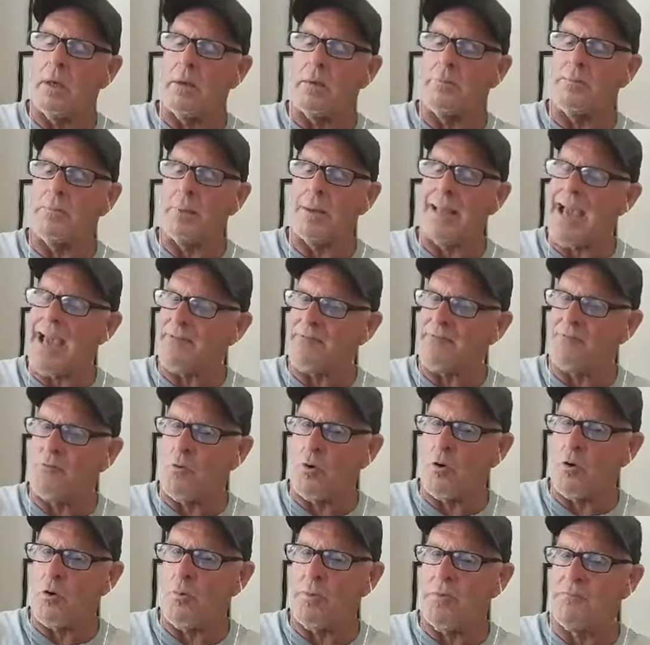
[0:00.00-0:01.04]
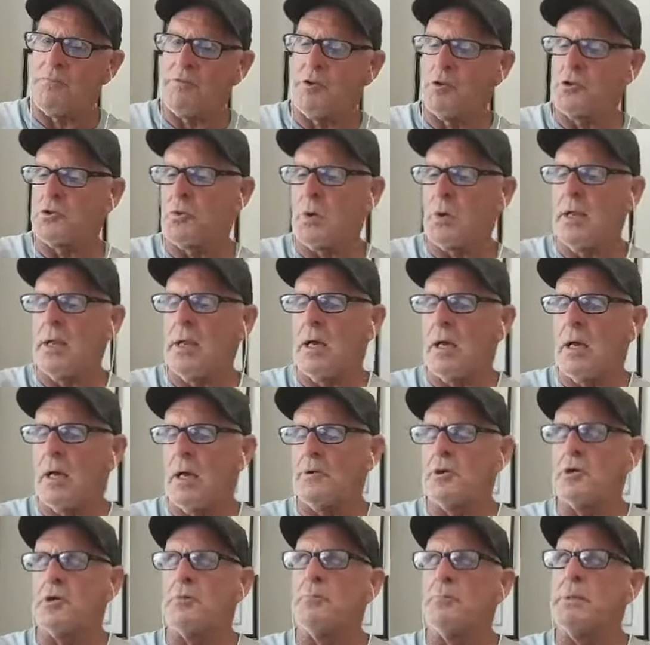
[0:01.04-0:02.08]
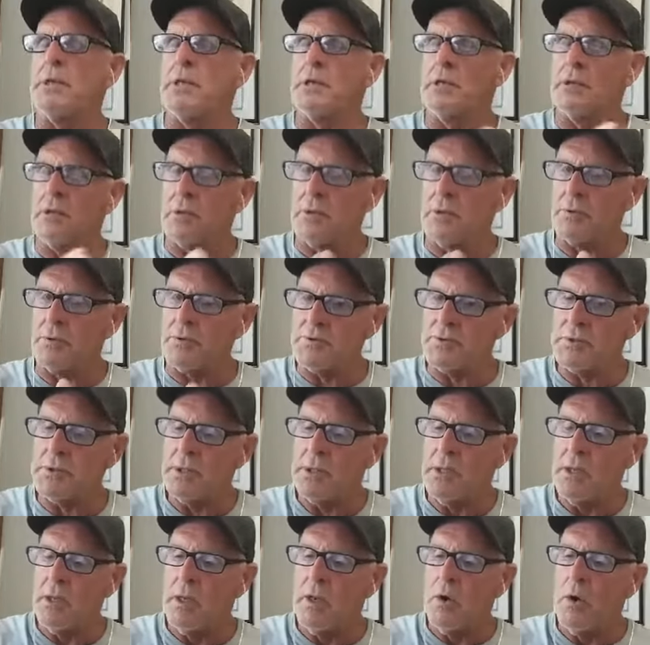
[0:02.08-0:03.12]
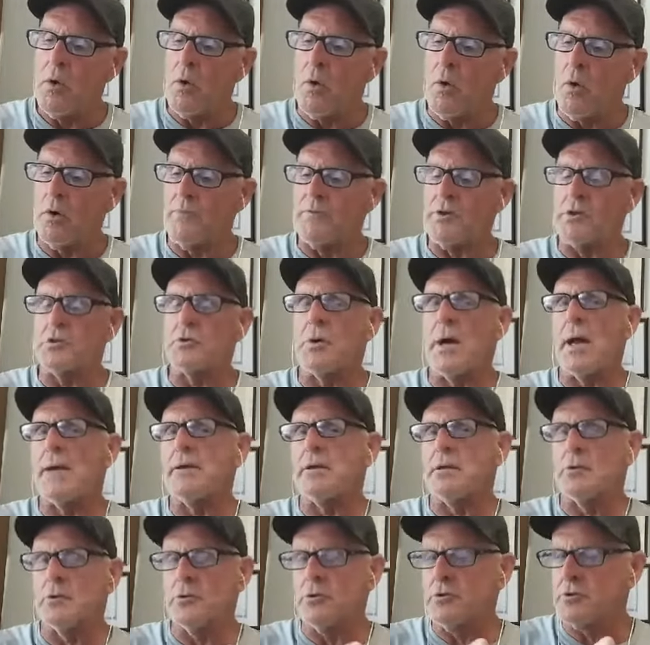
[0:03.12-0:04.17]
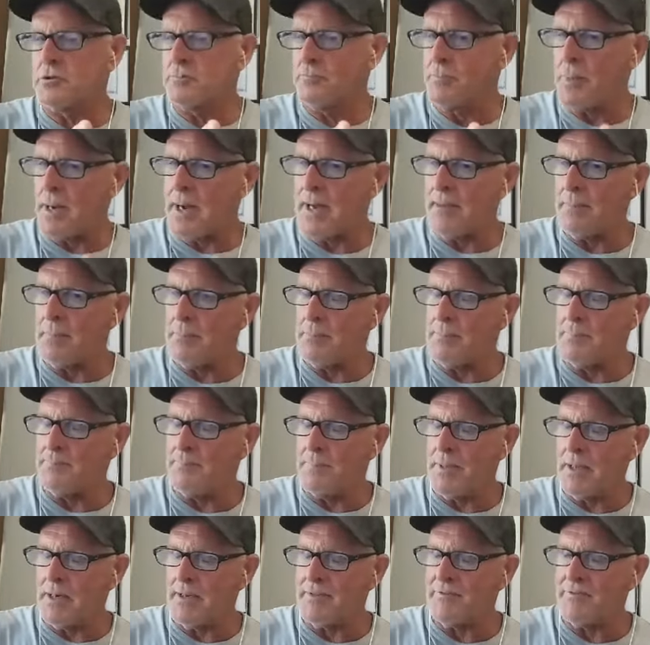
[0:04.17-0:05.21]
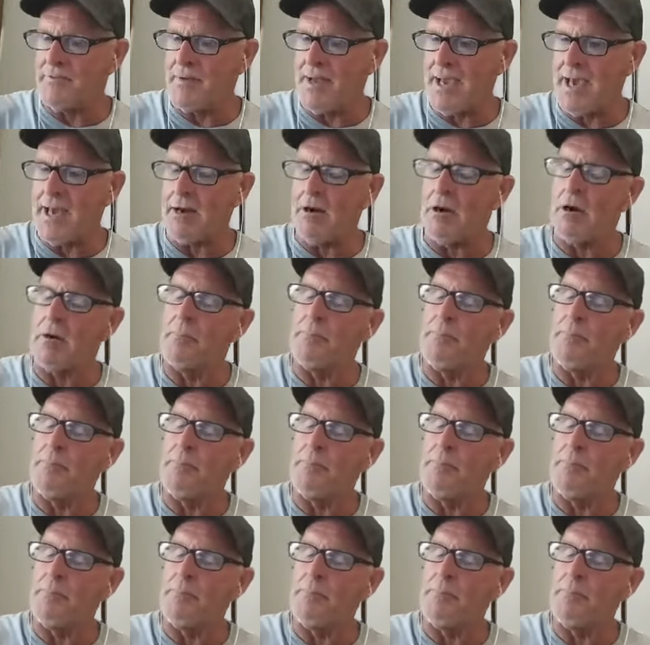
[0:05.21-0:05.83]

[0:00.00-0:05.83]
platform if you're trying on your meals, or if you're trying to lose belly fat or